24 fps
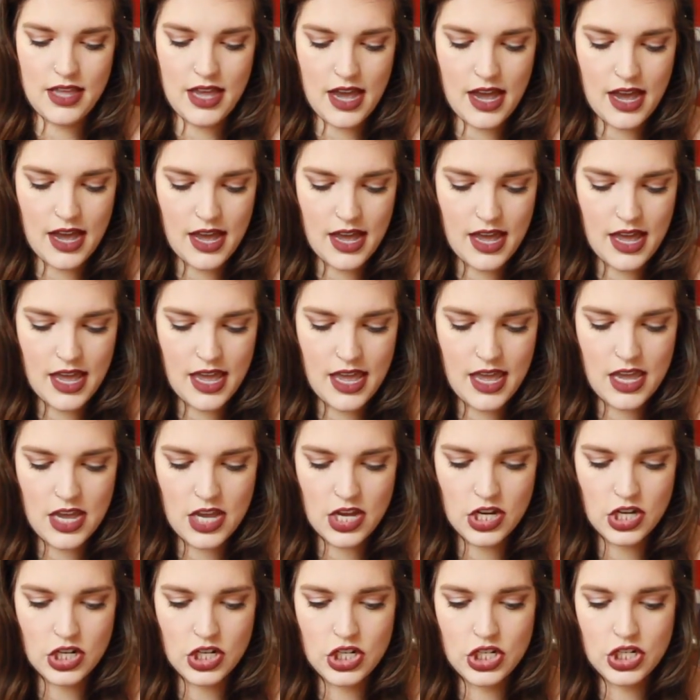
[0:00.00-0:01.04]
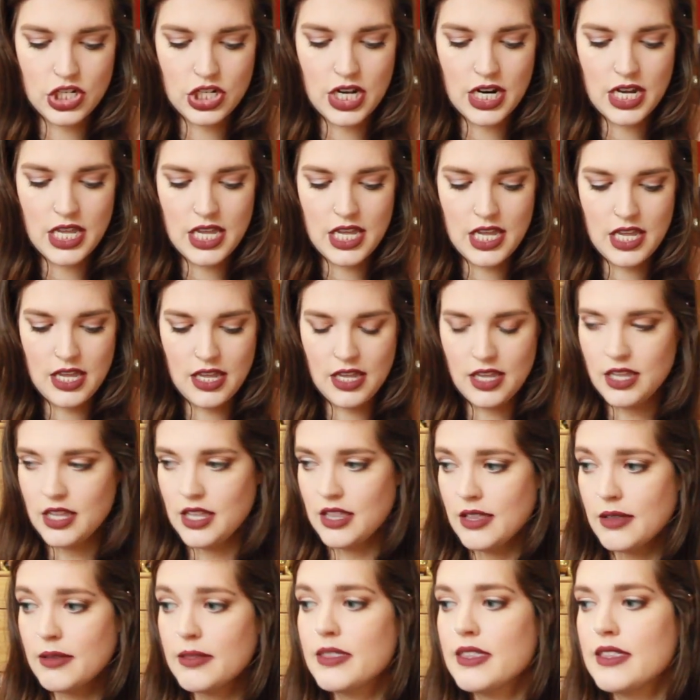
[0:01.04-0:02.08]
I shut it.
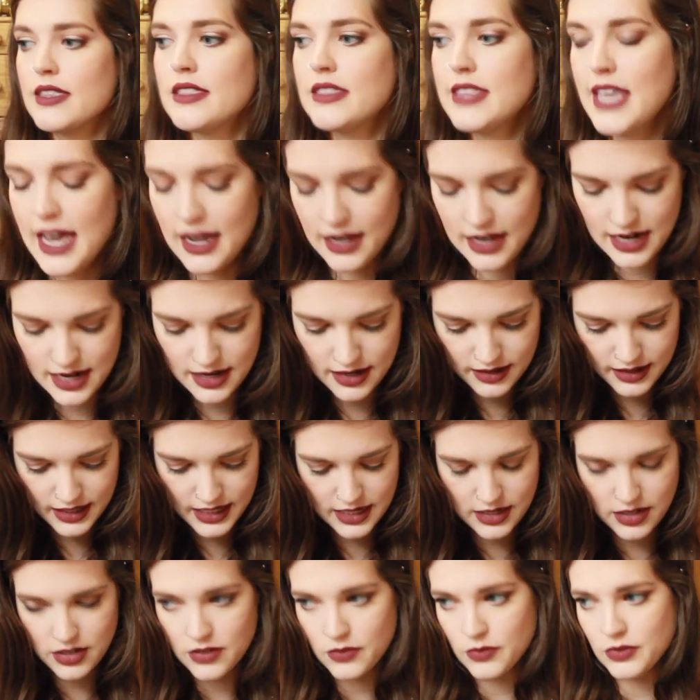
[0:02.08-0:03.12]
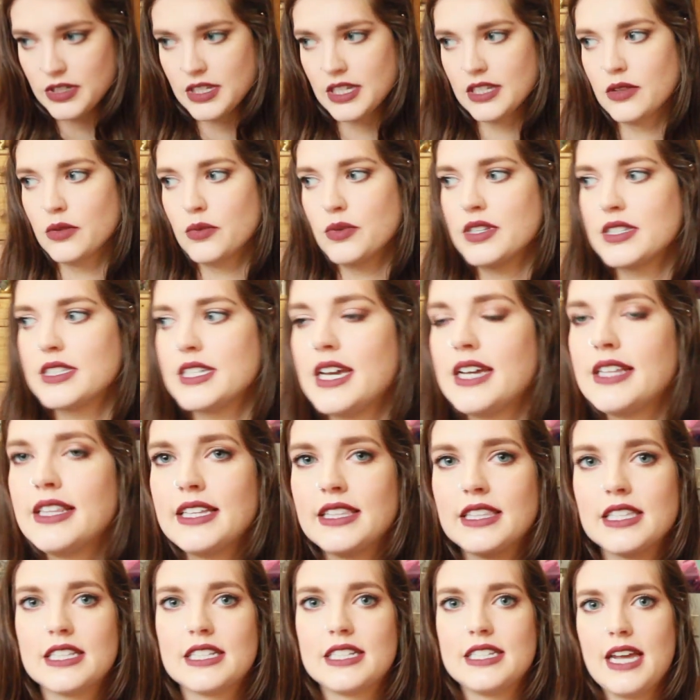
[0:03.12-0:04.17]
That kind of lanyard was like the ones I had
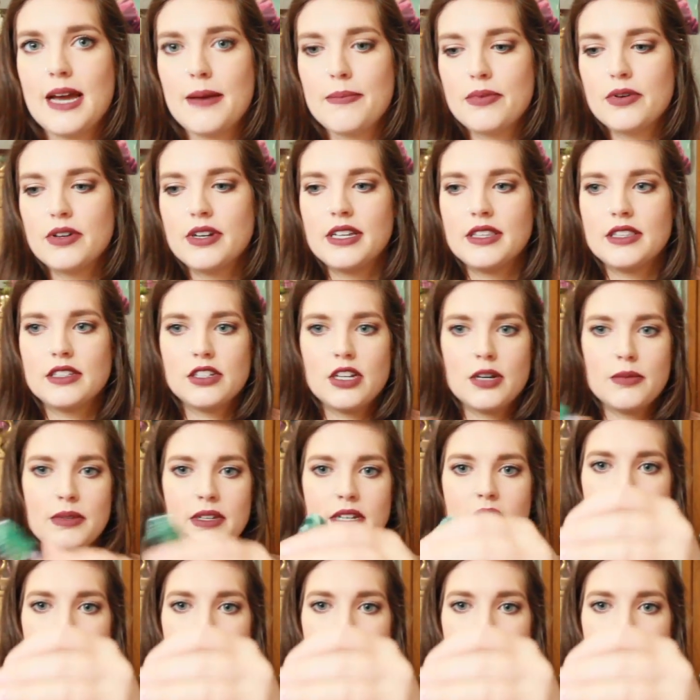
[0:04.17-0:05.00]
like the snap on at the top,